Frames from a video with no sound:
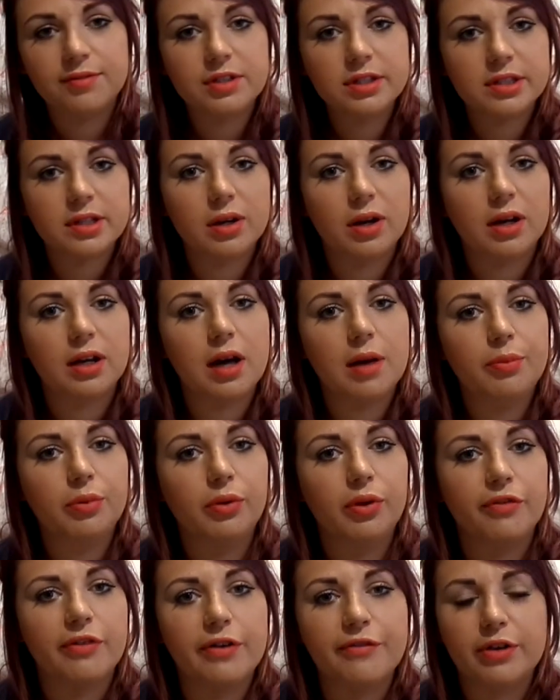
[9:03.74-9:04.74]
just got a couple
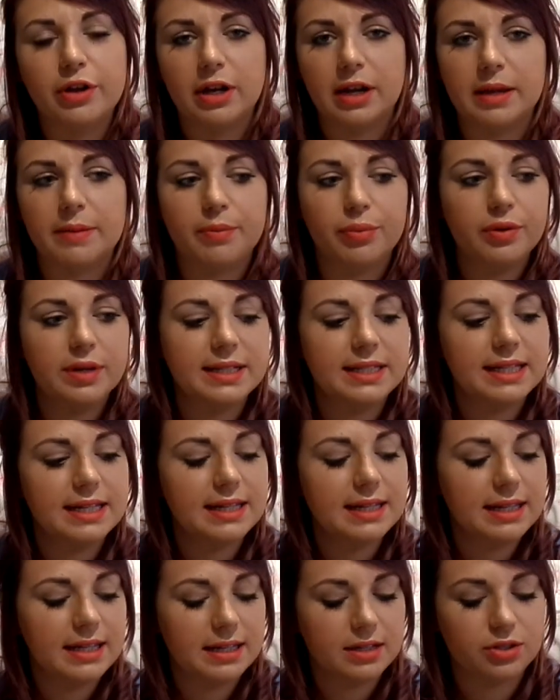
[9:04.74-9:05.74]
of other like
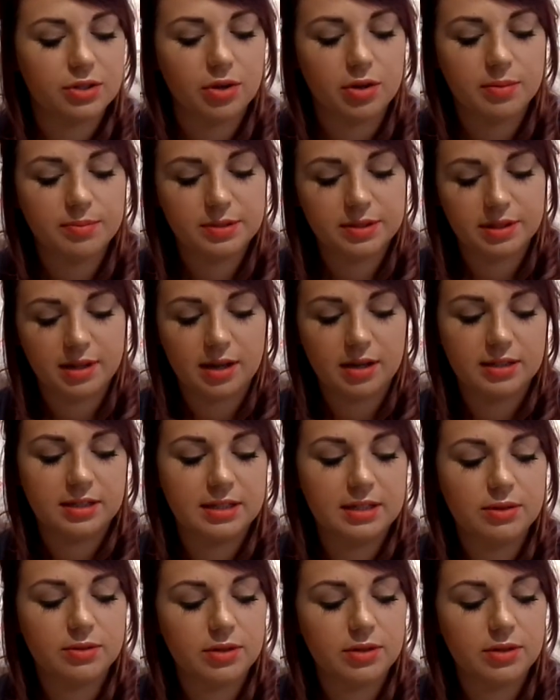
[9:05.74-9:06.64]
pretty tops that are still